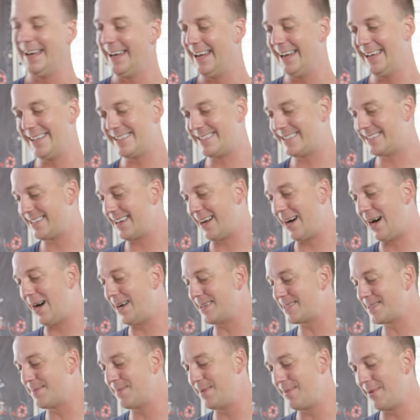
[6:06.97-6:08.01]
It's
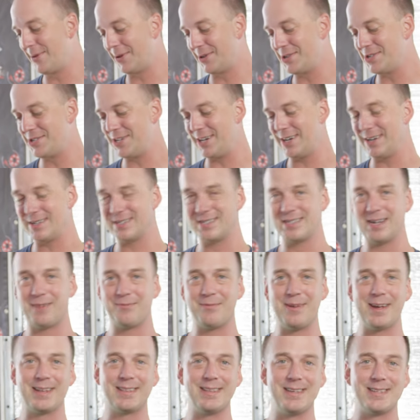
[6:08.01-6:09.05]
awesome to be able to share stuff
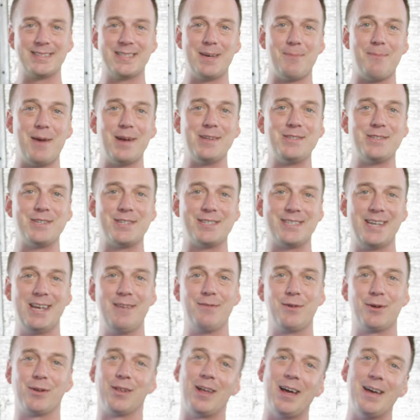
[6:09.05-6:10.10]
like this that might just
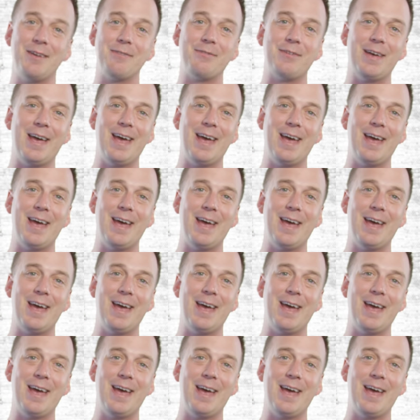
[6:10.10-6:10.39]
save your life,